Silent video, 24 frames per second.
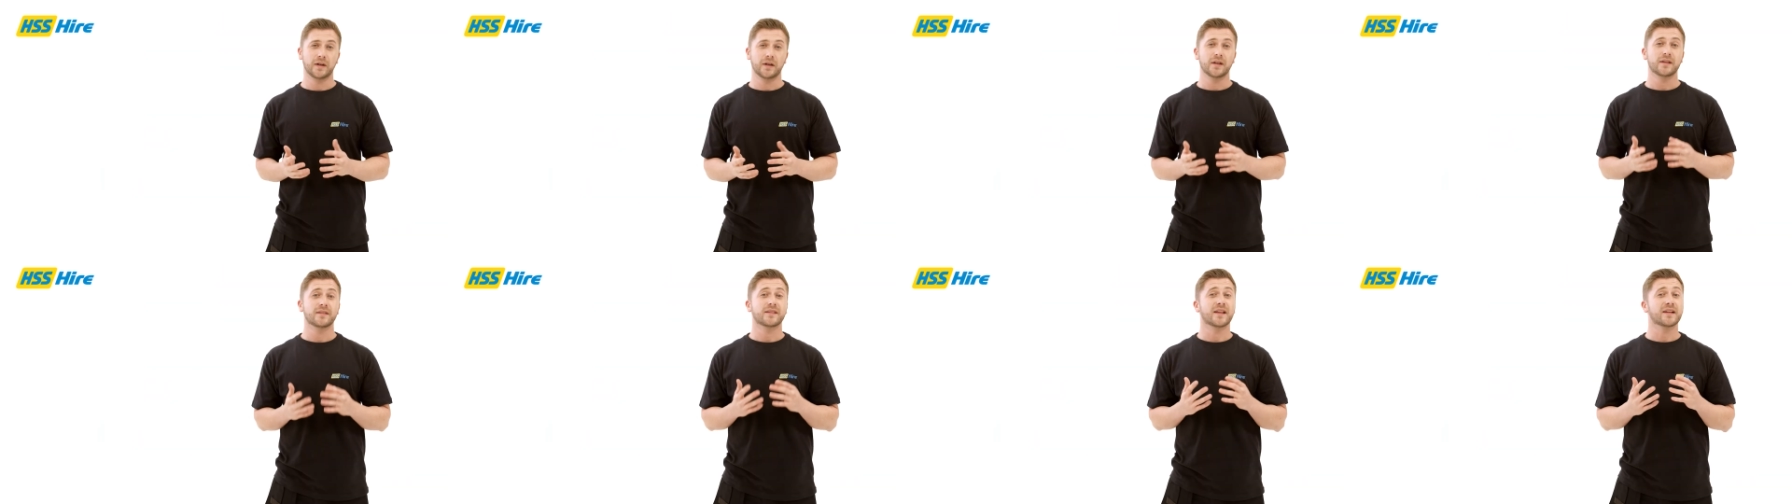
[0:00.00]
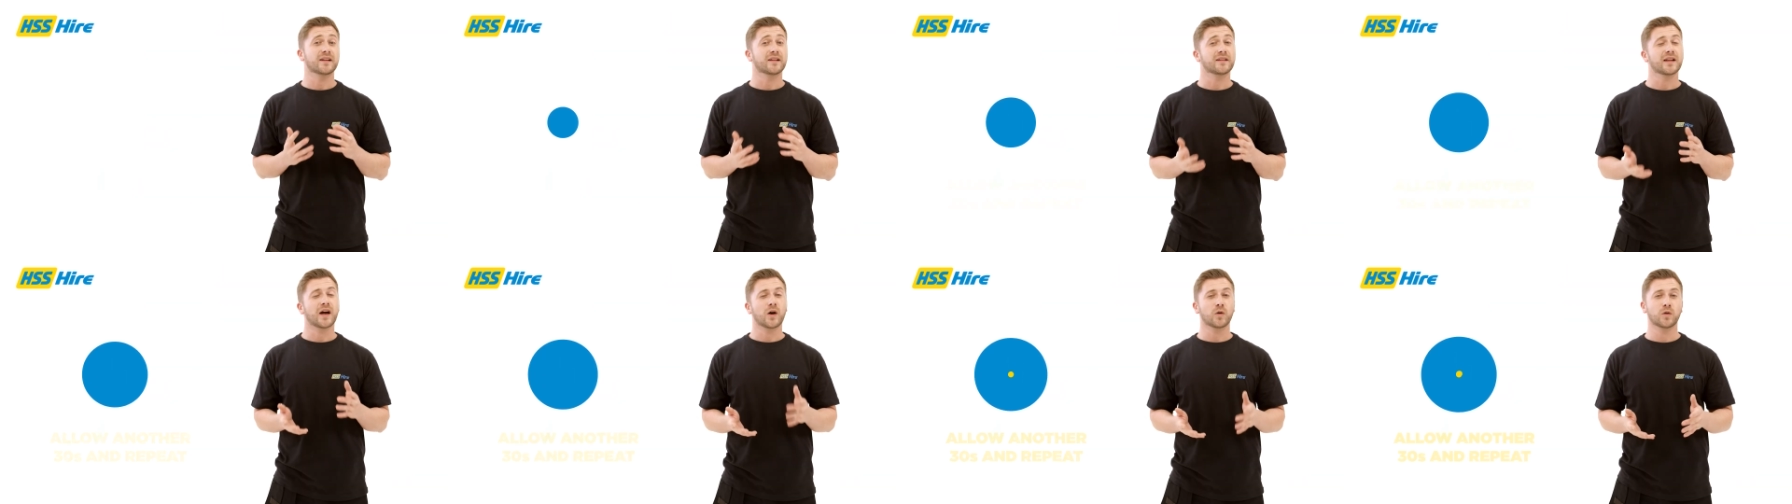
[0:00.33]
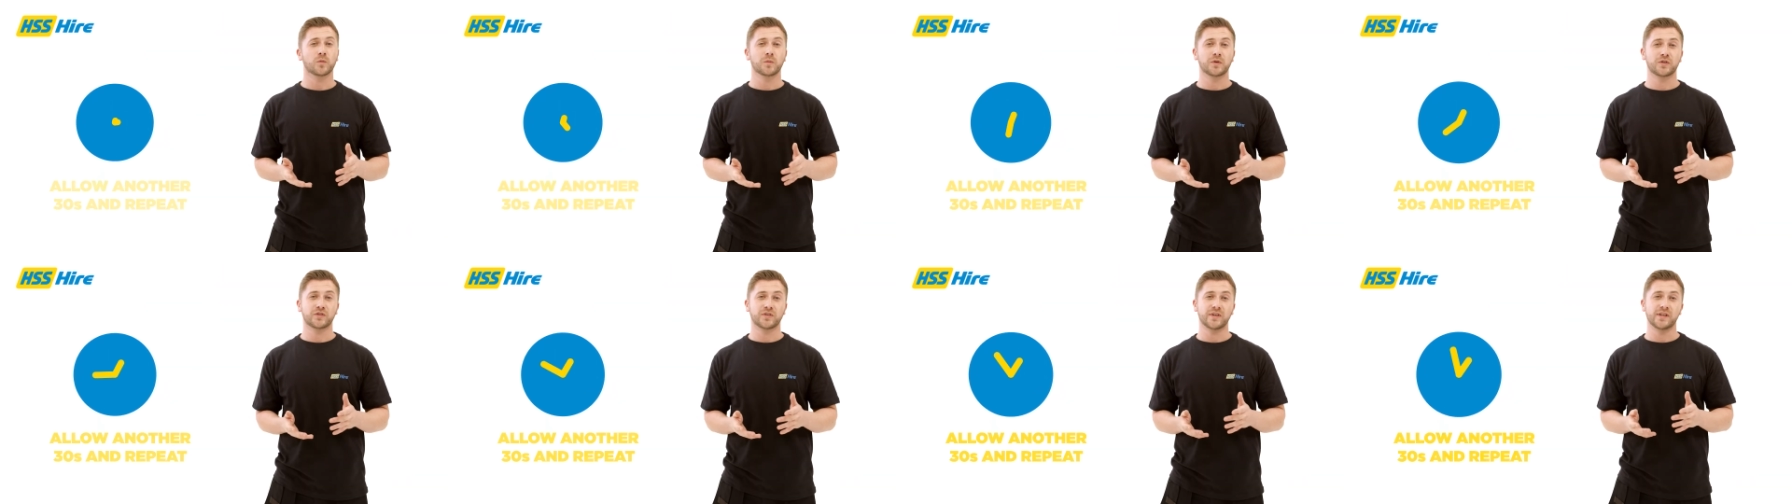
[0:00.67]
then allow the
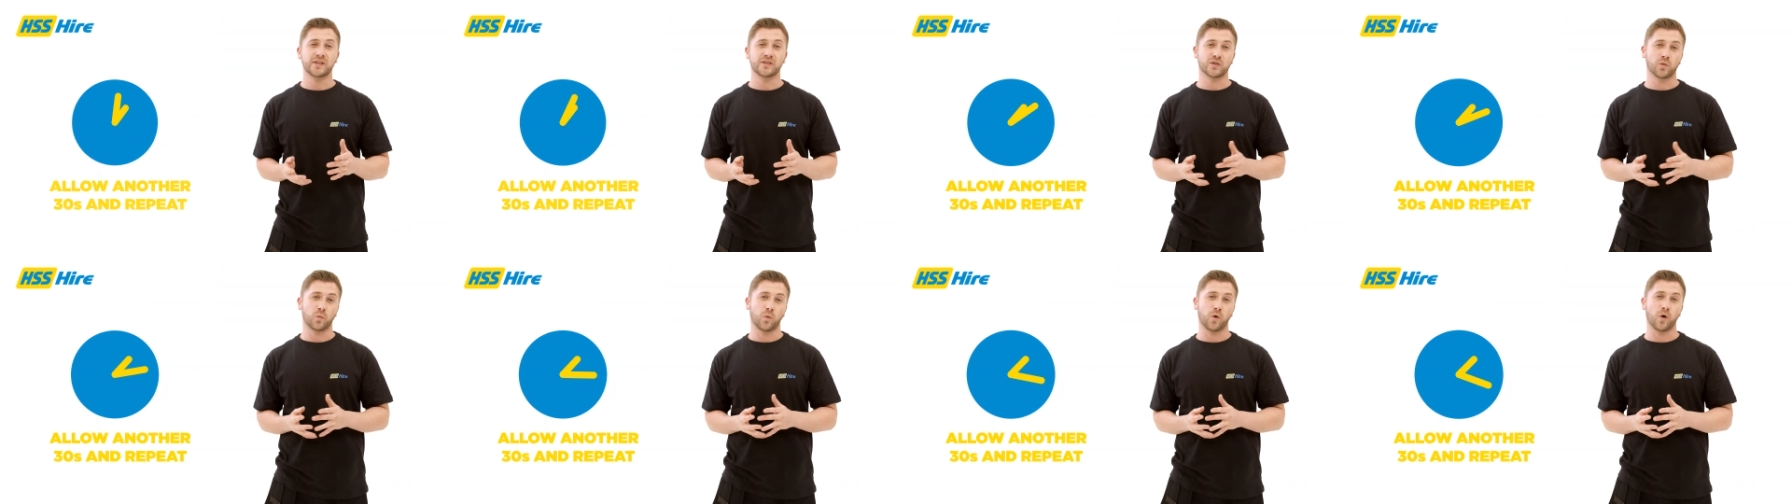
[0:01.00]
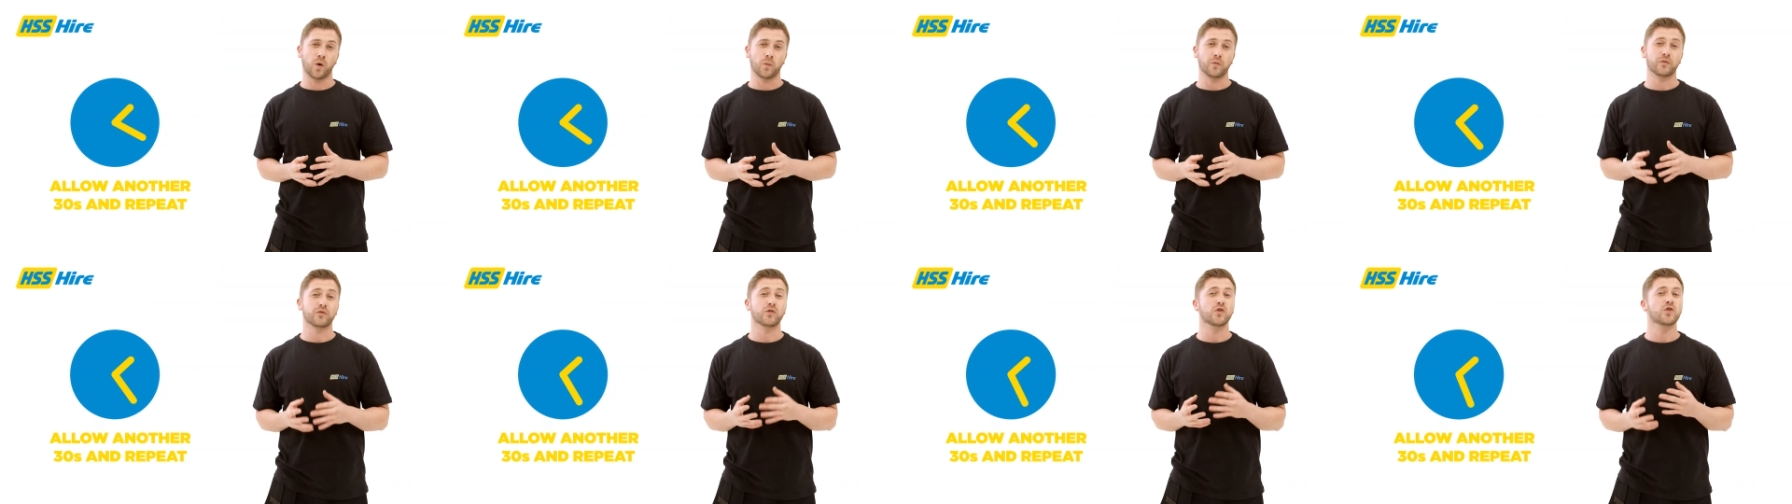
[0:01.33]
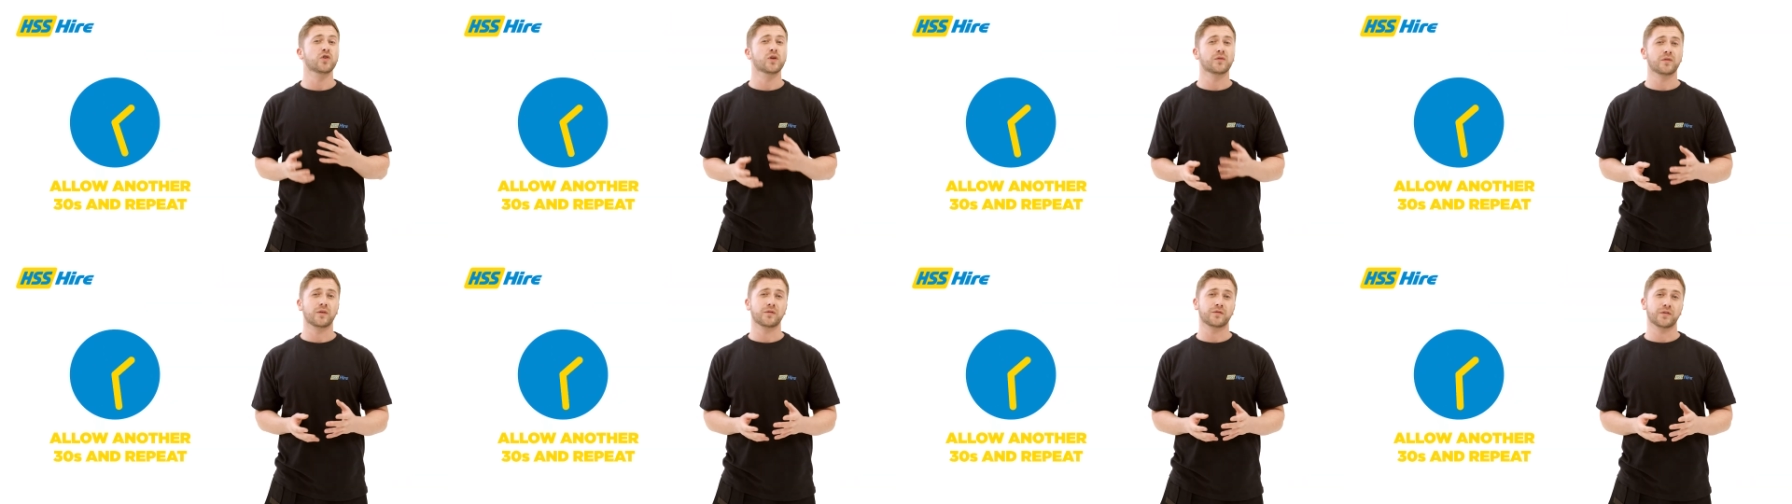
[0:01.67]
machine to warm for
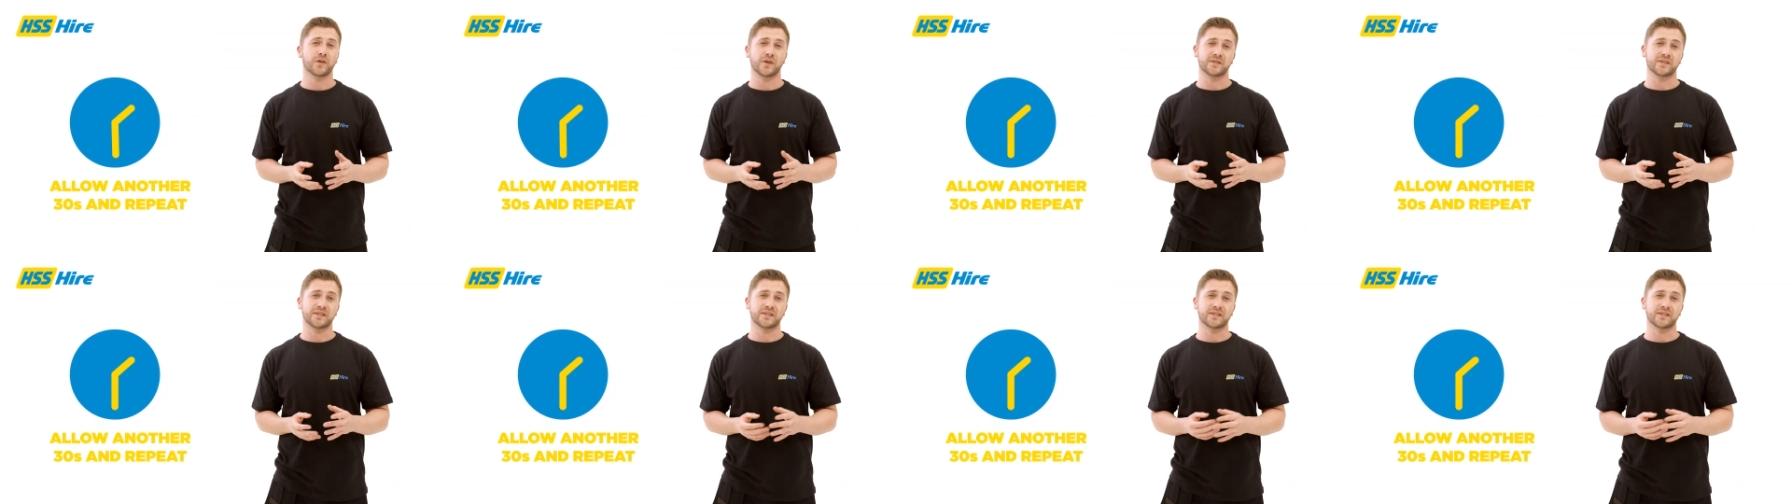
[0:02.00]
another 30